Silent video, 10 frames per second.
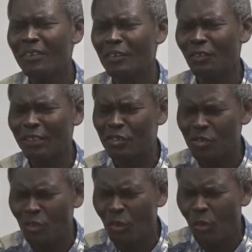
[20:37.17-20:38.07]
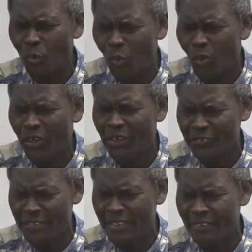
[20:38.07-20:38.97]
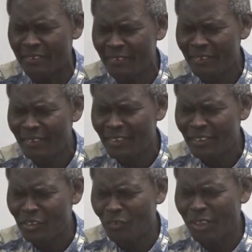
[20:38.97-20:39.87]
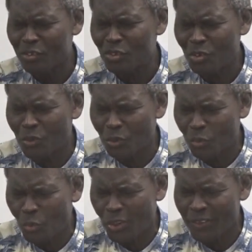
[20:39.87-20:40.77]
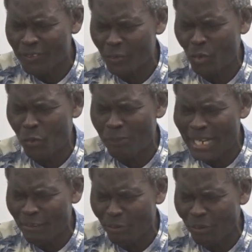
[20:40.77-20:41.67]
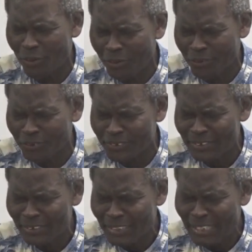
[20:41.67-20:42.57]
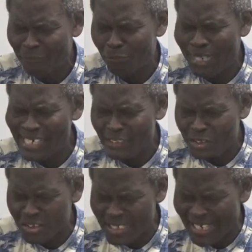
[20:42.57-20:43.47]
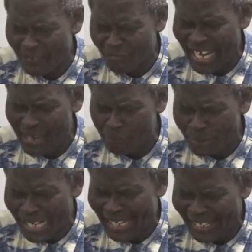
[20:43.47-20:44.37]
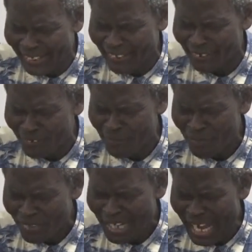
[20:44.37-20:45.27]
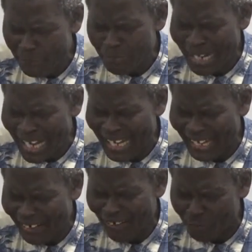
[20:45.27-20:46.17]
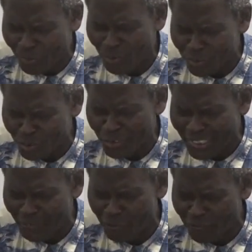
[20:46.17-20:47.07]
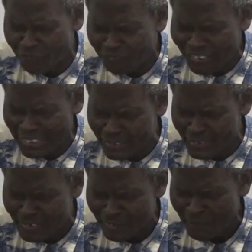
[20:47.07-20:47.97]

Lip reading: You are so worthy. You are so worthy, oh, my Lord and my Savior. I bow. I bow because you gave me faith.